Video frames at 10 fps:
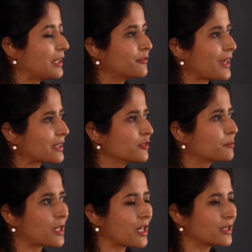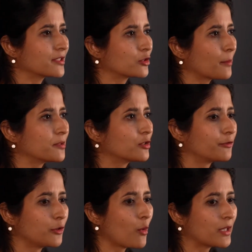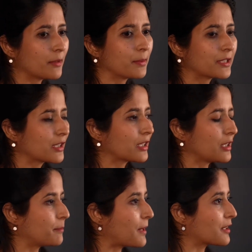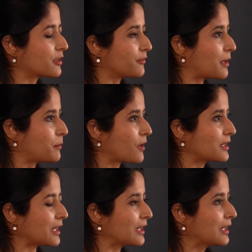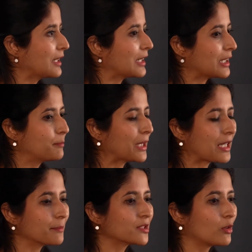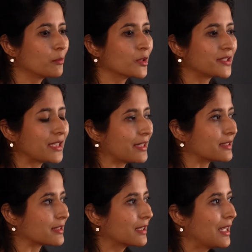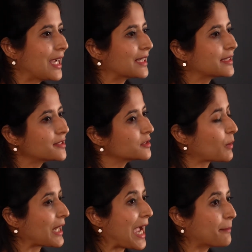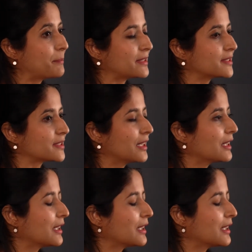In fact, if prana stops to flow in a particular part of our body, it becomes almost dead. And this is what happens